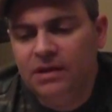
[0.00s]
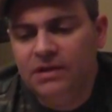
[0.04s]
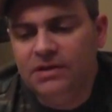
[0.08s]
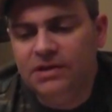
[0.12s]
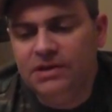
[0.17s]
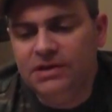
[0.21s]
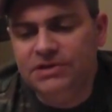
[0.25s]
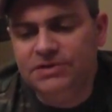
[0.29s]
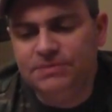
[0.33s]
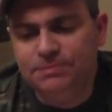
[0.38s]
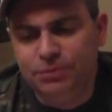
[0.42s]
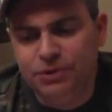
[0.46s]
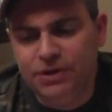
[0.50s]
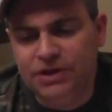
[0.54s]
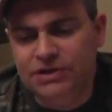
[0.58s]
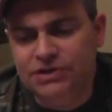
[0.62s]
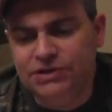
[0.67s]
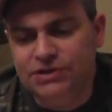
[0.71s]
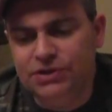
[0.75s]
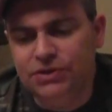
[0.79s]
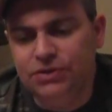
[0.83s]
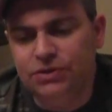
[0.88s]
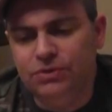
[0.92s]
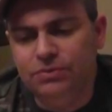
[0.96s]
it's
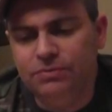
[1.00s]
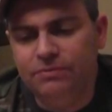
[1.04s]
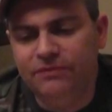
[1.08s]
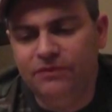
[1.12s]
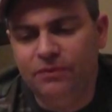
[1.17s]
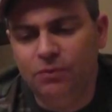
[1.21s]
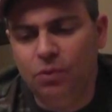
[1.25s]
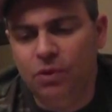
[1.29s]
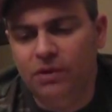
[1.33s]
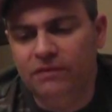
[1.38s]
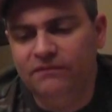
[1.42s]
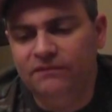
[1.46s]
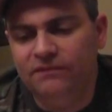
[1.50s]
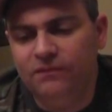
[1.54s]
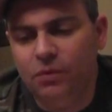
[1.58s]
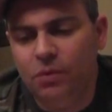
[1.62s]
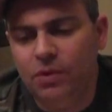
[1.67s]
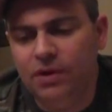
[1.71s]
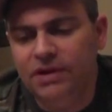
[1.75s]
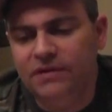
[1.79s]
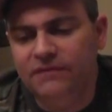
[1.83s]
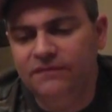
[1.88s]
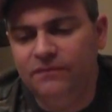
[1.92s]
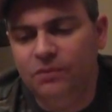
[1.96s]
pre-tuned for
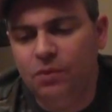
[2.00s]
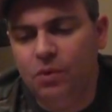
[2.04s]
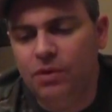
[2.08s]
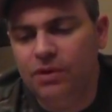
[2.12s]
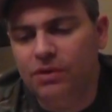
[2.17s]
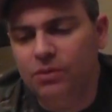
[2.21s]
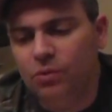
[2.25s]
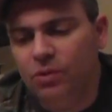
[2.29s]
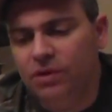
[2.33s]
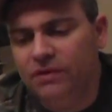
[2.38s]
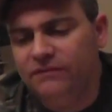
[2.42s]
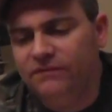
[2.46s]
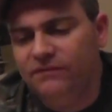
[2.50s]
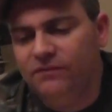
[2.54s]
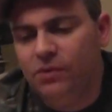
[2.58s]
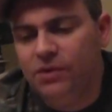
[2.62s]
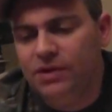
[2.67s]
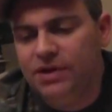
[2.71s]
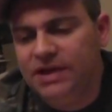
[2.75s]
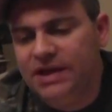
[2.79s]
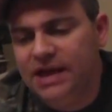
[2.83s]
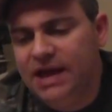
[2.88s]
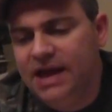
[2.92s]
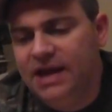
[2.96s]
144 to
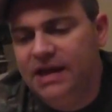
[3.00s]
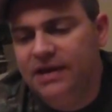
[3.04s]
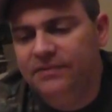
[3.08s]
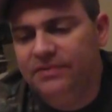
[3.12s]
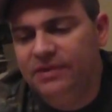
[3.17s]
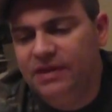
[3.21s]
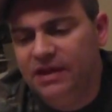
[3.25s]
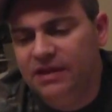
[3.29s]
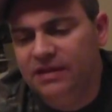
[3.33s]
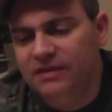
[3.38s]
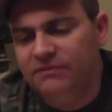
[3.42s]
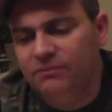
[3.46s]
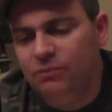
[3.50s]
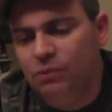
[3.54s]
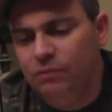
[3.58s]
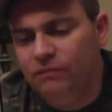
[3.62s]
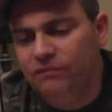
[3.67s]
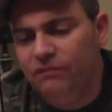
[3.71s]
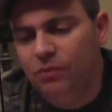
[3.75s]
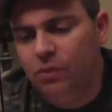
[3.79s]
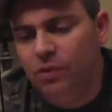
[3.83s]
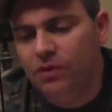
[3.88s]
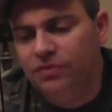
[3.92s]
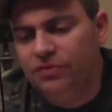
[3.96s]
148, and then
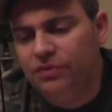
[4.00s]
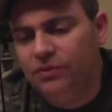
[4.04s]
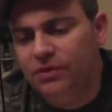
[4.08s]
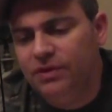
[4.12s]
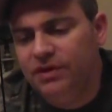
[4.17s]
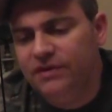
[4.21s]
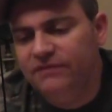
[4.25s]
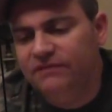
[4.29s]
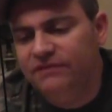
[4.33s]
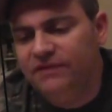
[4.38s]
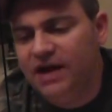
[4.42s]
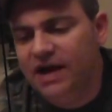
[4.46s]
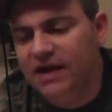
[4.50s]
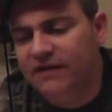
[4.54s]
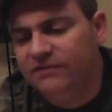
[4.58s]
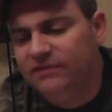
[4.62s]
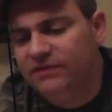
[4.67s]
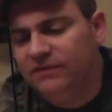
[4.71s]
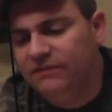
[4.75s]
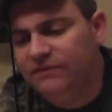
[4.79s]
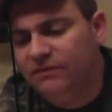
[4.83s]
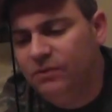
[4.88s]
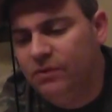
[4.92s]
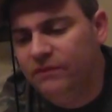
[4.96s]
435
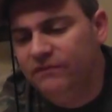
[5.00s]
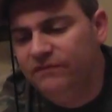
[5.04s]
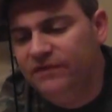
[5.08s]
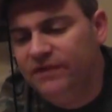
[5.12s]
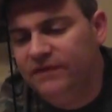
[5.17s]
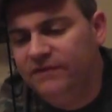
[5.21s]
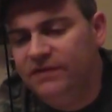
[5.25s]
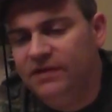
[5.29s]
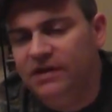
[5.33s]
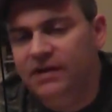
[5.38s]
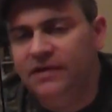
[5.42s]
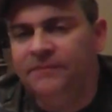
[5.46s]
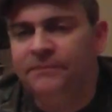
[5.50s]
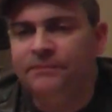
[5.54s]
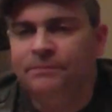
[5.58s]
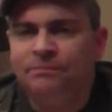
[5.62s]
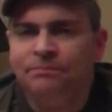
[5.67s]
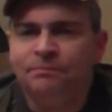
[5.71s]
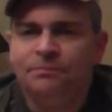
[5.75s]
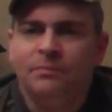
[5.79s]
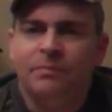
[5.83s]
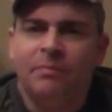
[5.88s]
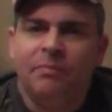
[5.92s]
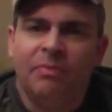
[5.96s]
to 450.
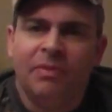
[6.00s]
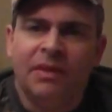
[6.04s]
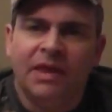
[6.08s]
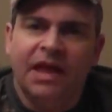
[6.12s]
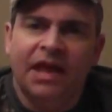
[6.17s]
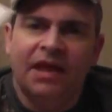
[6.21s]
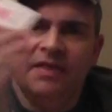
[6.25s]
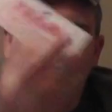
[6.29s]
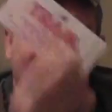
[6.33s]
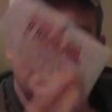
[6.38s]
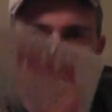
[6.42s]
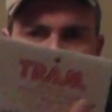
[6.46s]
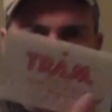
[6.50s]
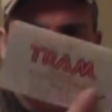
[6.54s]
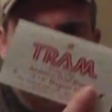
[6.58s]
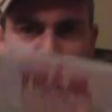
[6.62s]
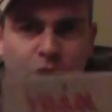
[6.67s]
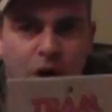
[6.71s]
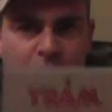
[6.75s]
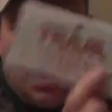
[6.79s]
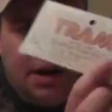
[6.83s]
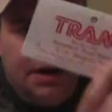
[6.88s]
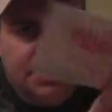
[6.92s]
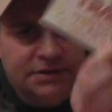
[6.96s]
And this
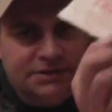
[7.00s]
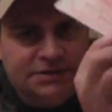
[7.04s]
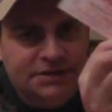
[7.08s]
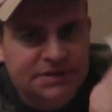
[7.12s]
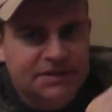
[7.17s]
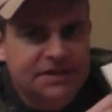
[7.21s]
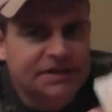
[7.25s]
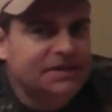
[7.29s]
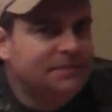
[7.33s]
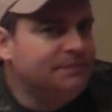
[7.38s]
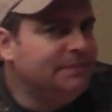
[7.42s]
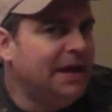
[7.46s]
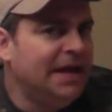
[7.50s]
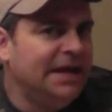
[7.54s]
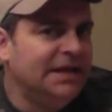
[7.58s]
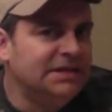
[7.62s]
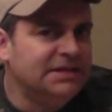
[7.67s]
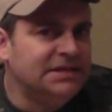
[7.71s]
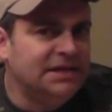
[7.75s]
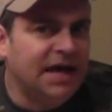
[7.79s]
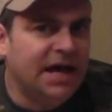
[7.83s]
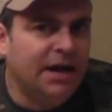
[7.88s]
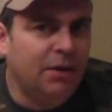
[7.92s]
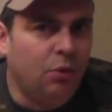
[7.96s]
product is made in
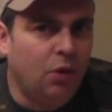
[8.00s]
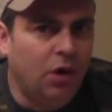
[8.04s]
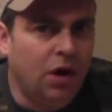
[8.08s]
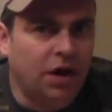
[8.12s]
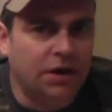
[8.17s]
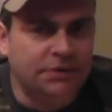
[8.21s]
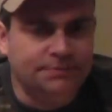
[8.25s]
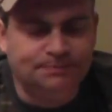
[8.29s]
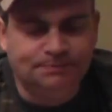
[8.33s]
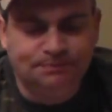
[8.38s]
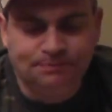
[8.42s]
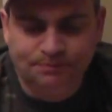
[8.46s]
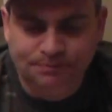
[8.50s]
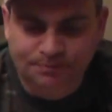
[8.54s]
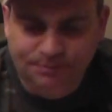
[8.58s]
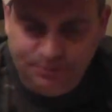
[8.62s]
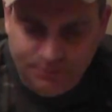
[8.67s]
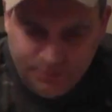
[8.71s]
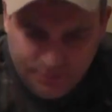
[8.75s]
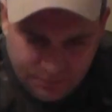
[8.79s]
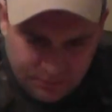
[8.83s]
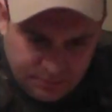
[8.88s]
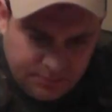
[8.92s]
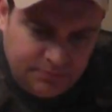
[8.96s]
Taiwan.
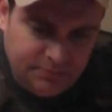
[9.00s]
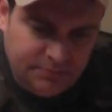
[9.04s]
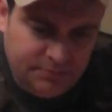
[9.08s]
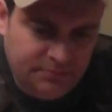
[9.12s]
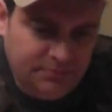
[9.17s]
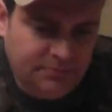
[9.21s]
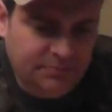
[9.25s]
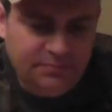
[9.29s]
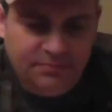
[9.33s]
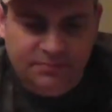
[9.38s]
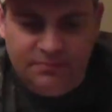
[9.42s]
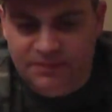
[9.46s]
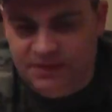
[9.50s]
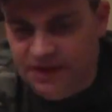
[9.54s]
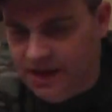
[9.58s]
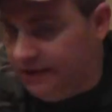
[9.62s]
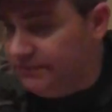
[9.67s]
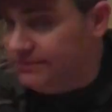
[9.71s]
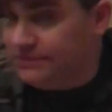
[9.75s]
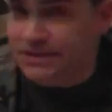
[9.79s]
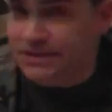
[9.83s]
Now,